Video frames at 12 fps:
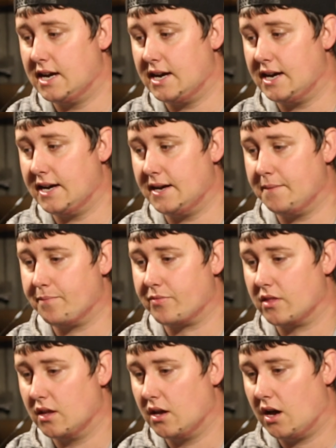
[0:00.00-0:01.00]

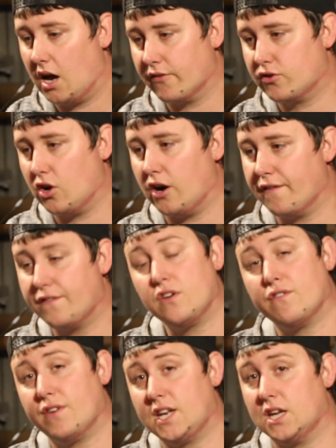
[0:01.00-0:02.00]
I've got a
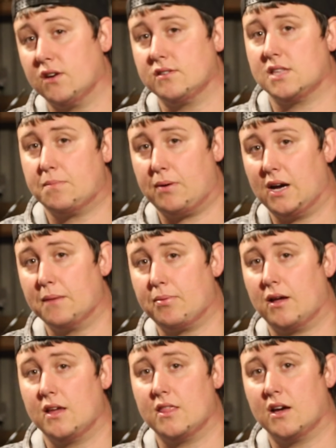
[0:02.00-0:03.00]
few videos in the
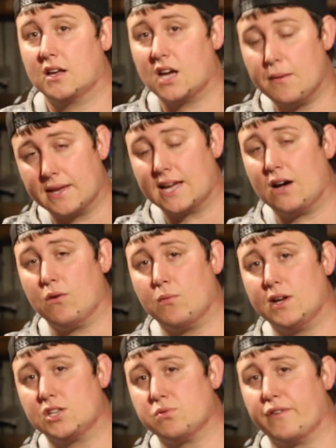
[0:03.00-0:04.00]
pipeline that are coming out
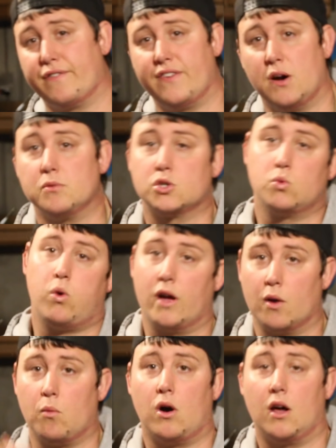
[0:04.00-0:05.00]
which were filmed
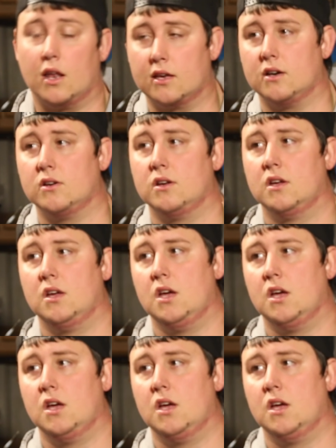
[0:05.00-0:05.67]
quite a while ago,